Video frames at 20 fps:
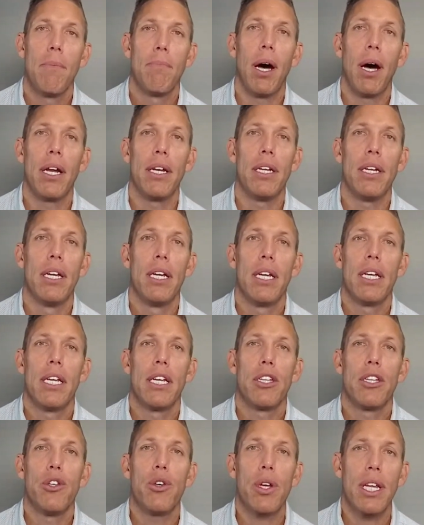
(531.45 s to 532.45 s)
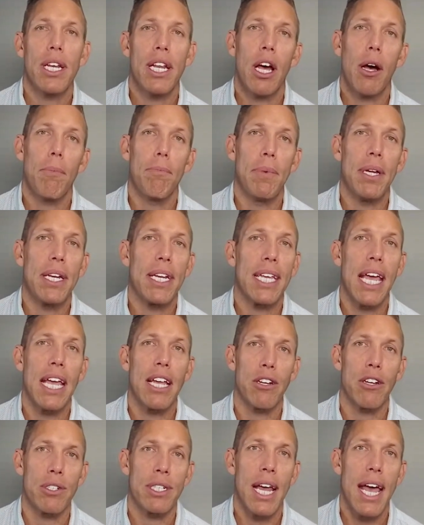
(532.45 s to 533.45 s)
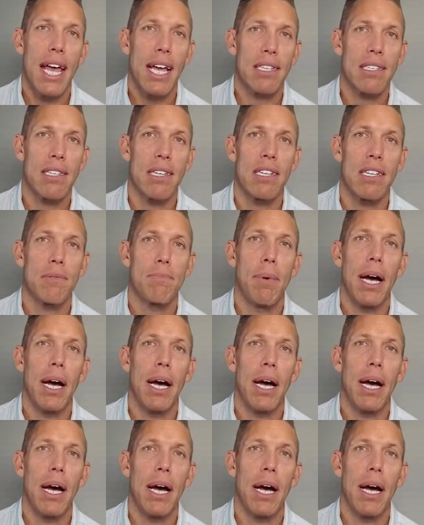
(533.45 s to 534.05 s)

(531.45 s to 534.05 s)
But you can help mitigate your taxes